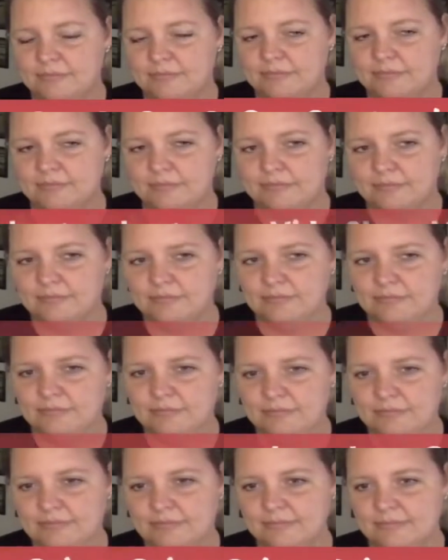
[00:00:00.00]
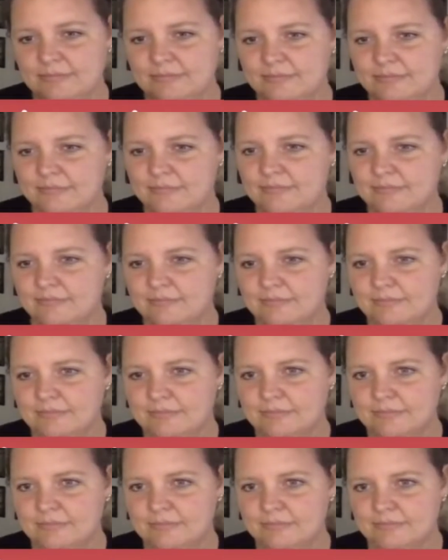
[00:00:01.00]

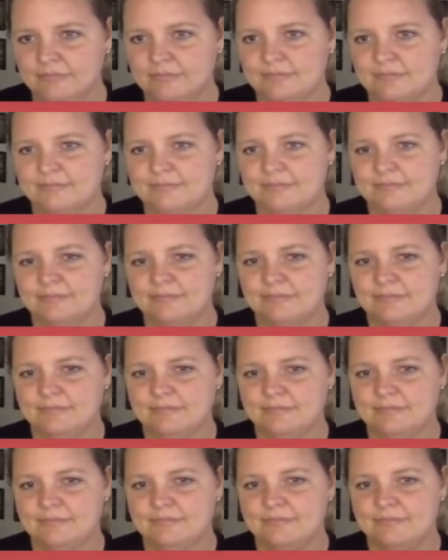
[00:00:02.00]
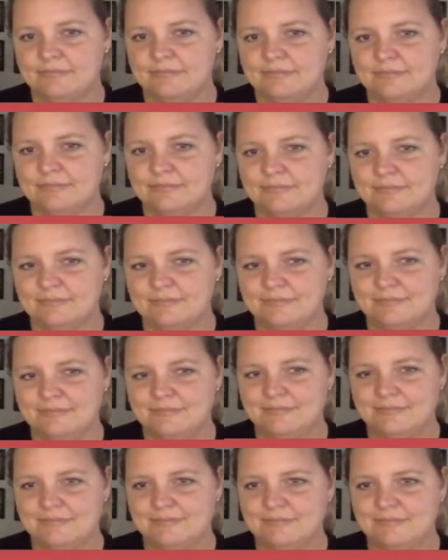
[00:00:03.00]

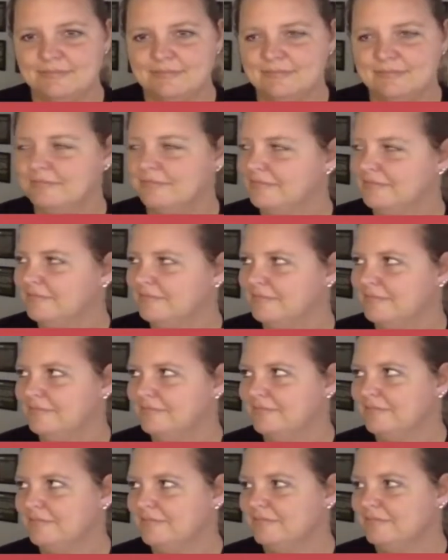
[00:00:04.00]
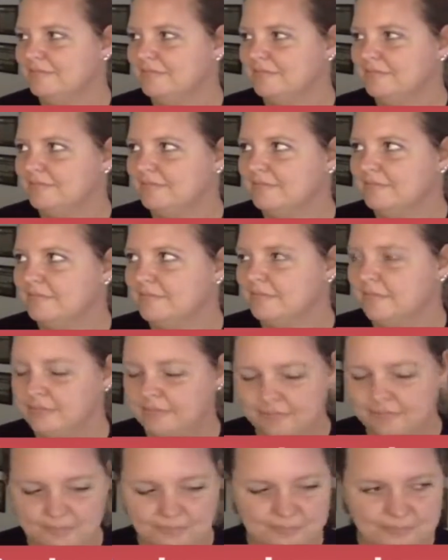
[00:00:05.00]

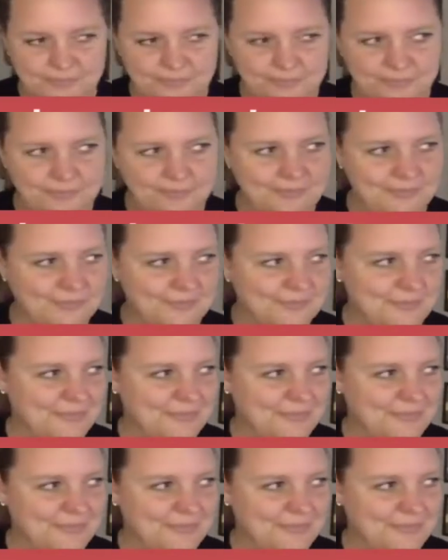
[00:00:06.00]
This person isn't speaking.